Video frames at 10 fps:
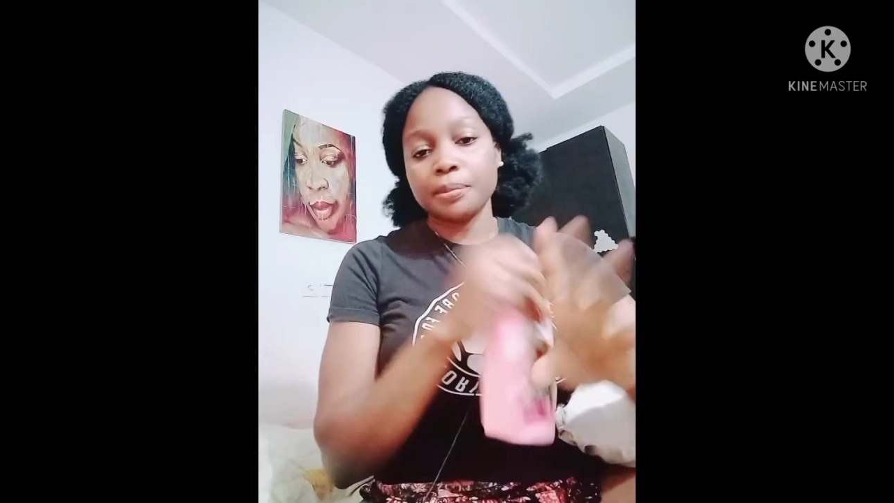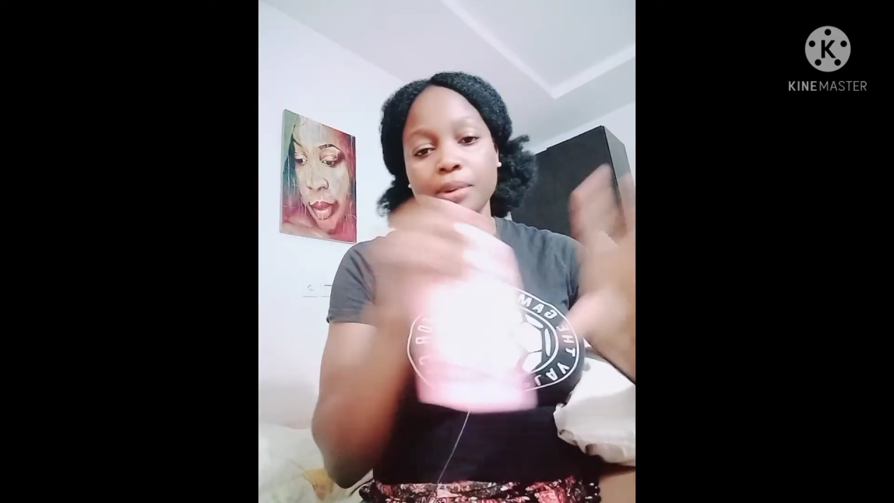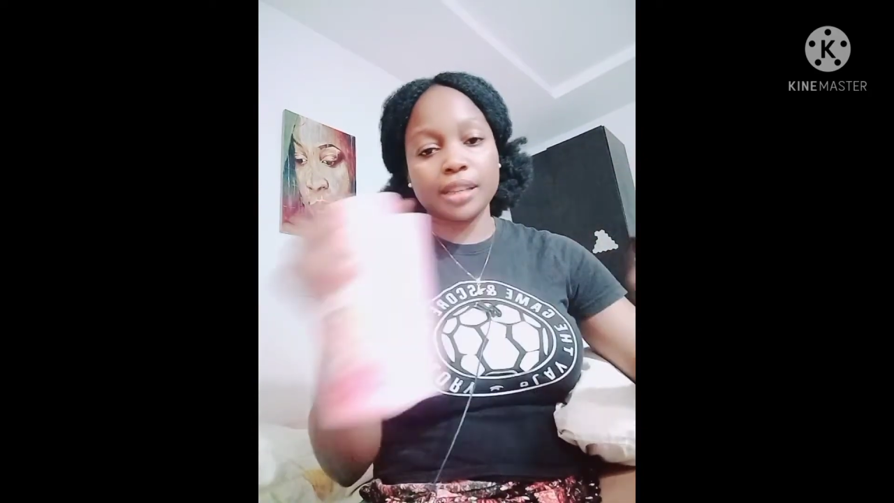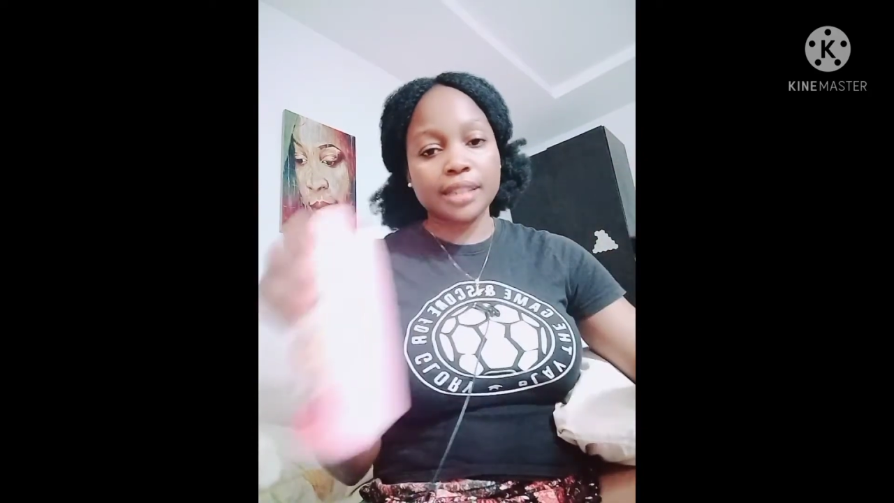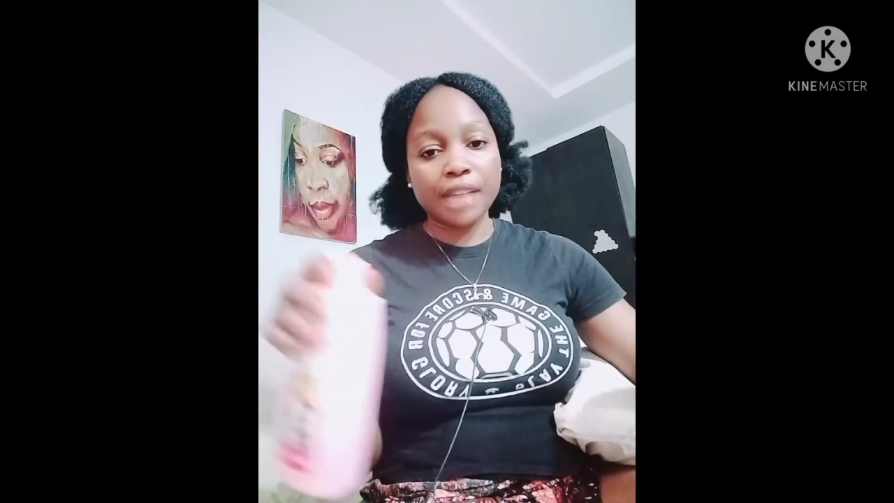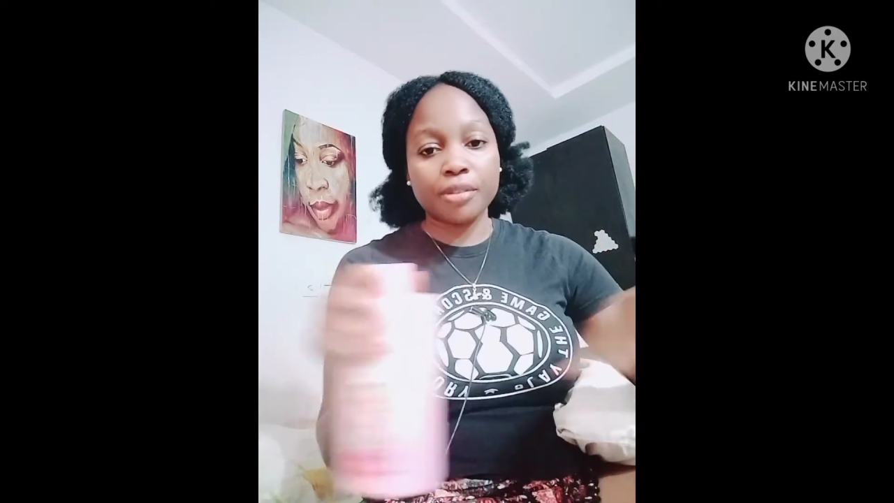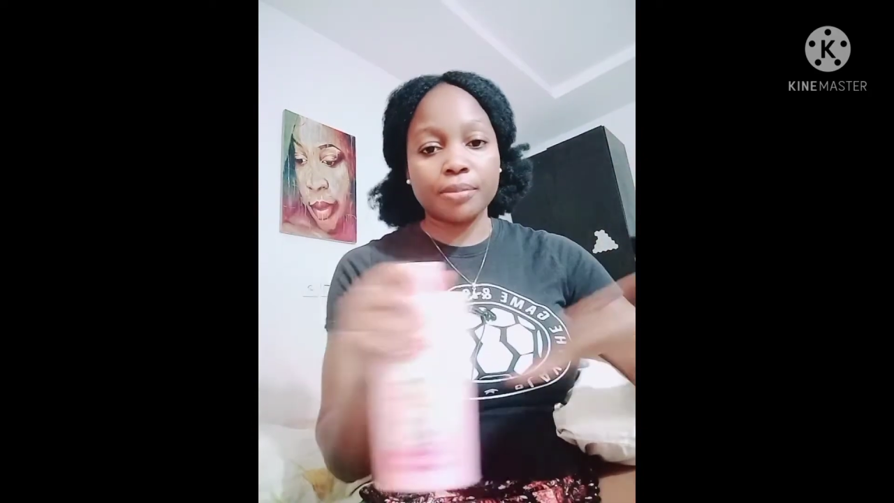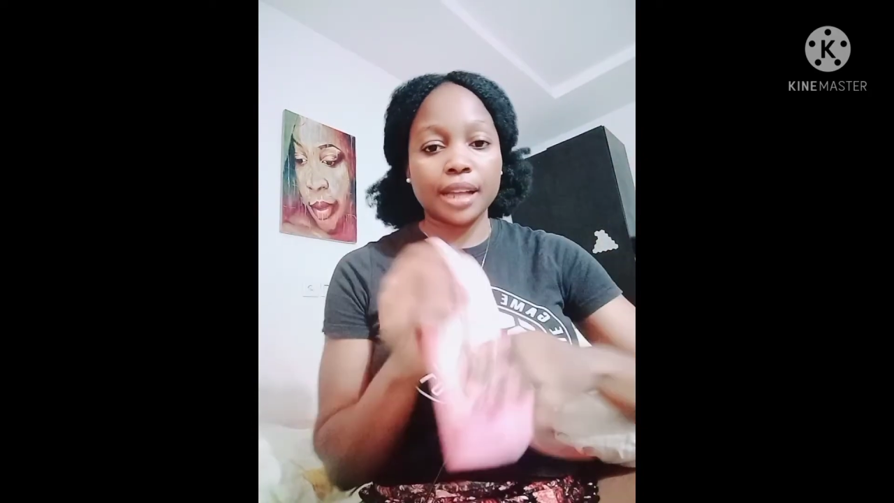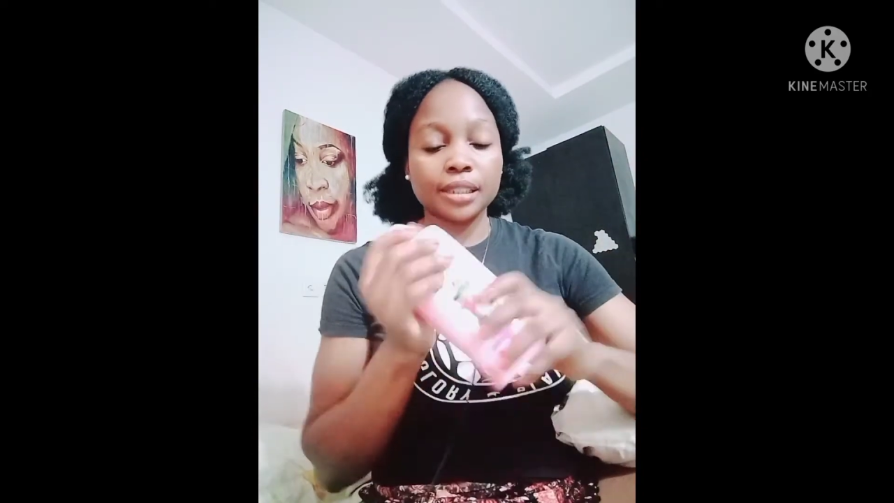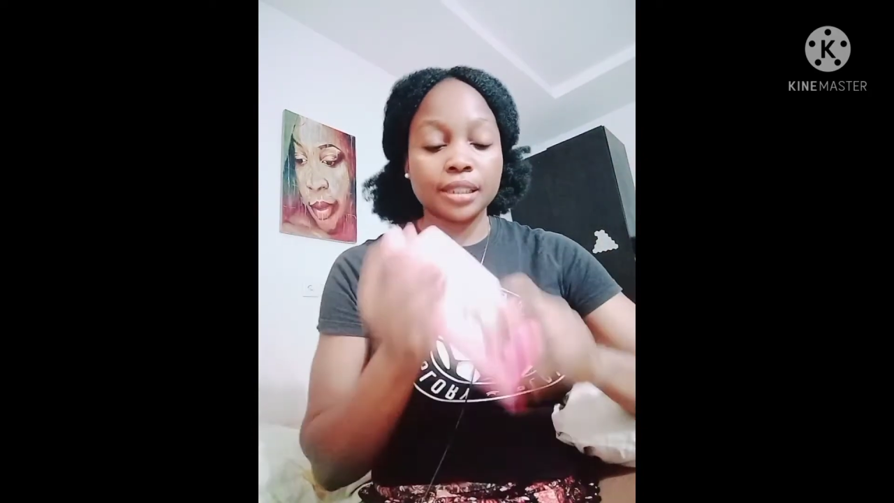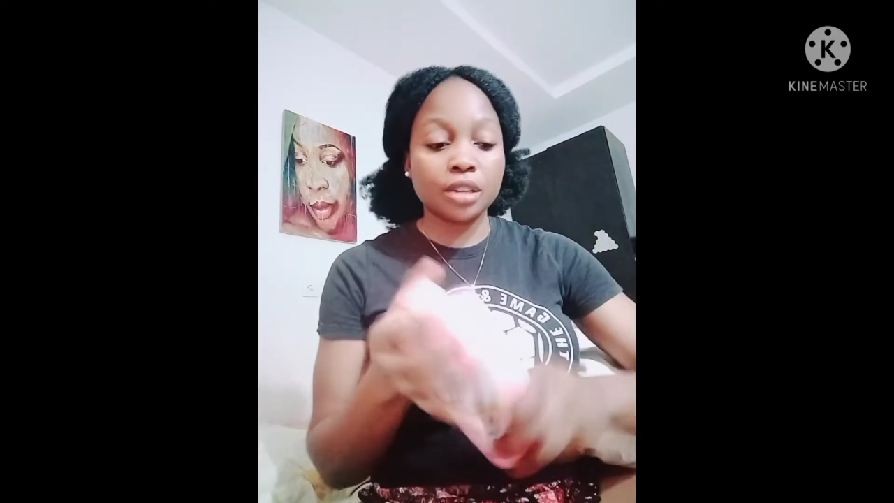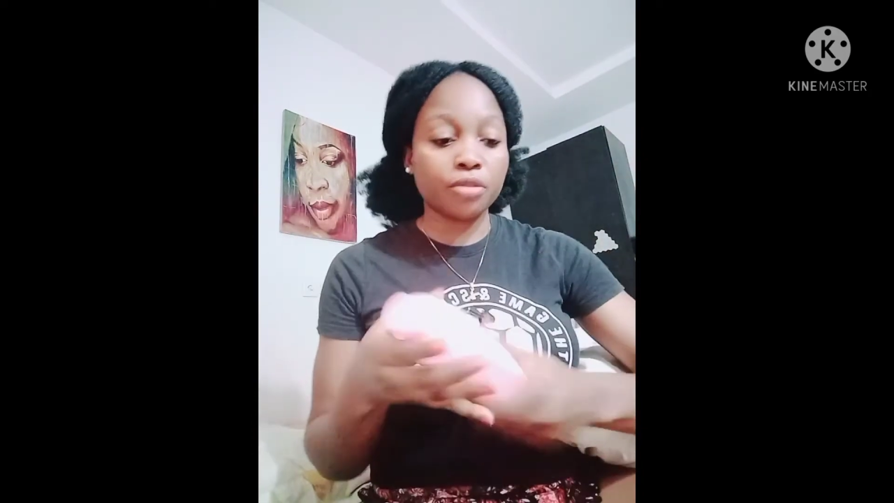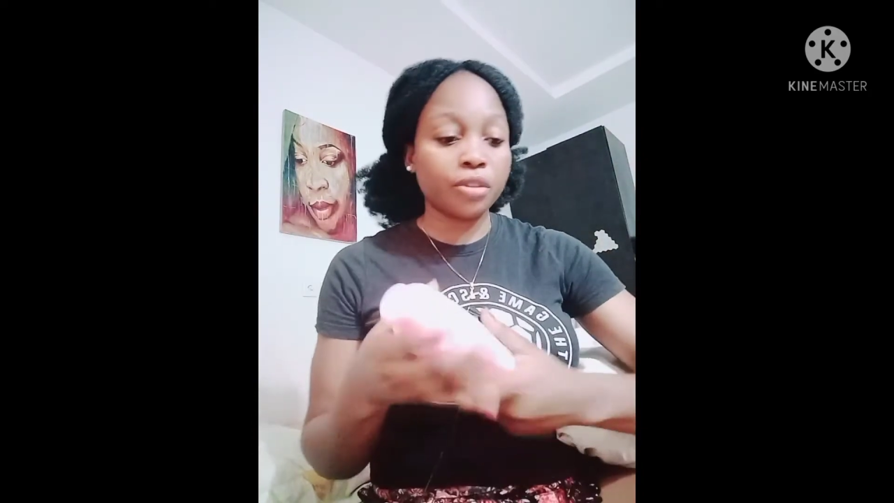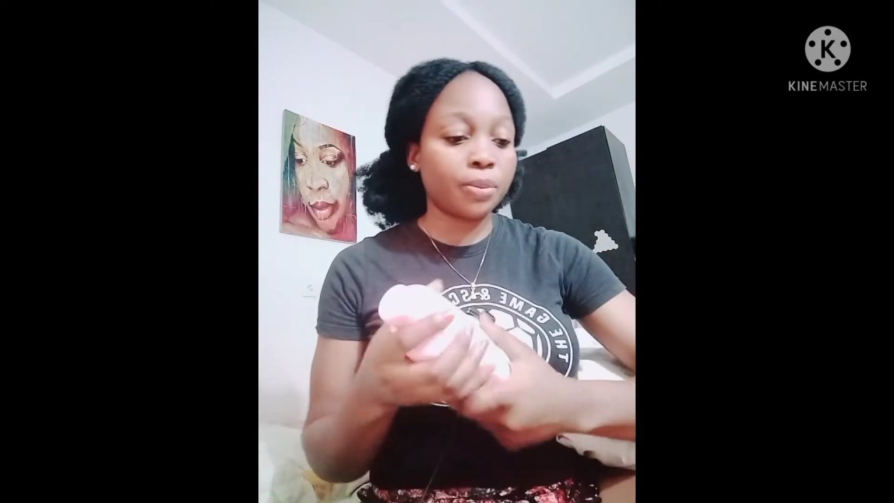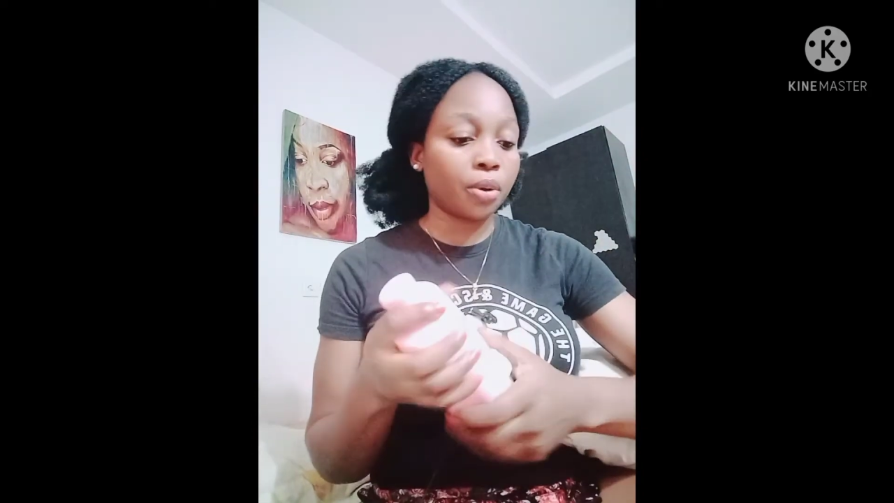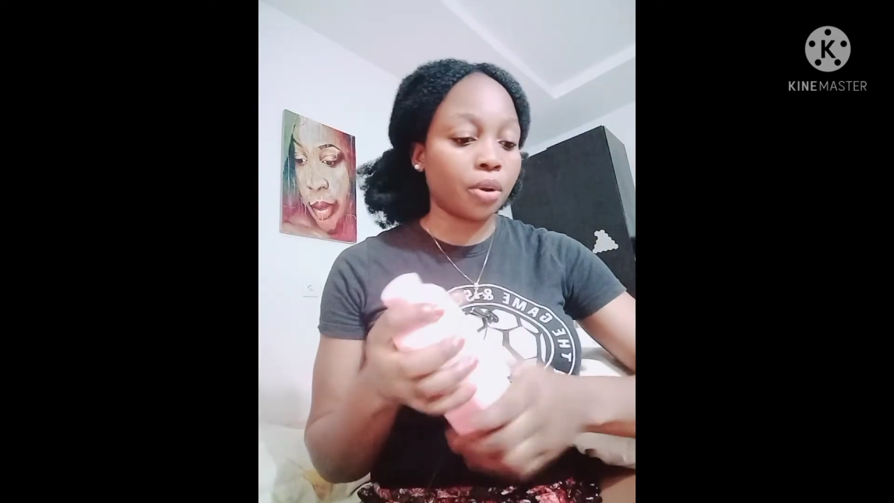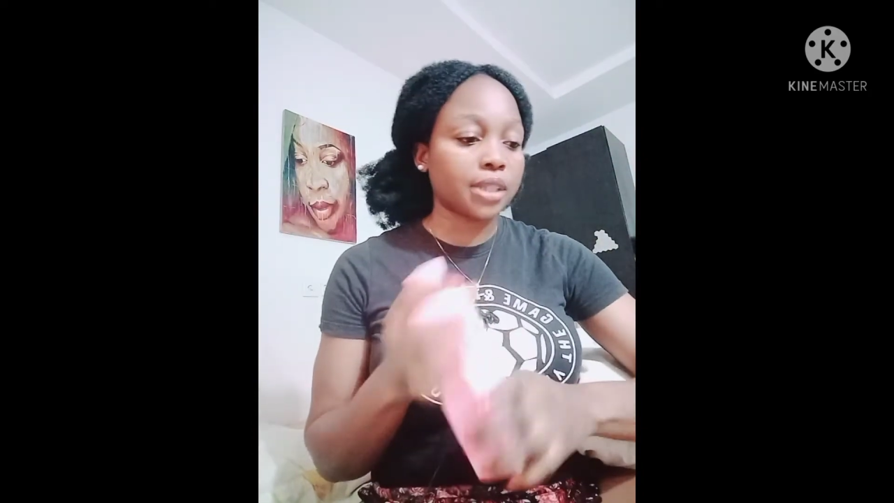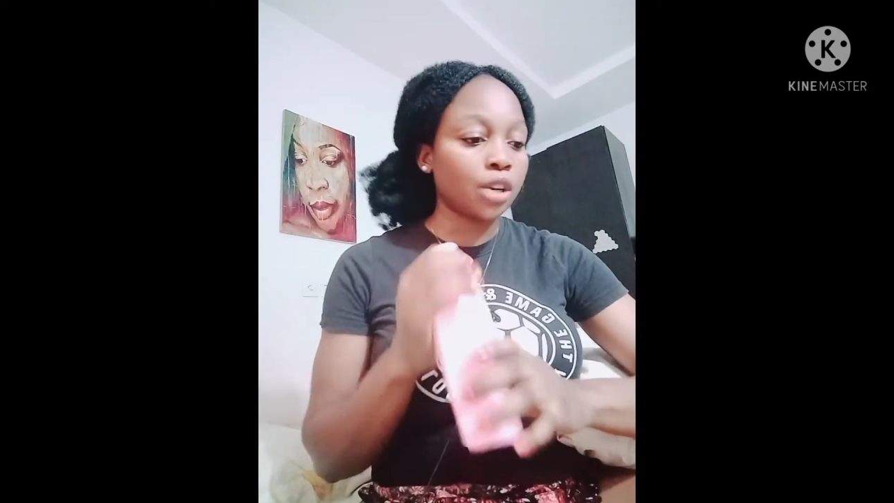But aside from that, it's a lovely product,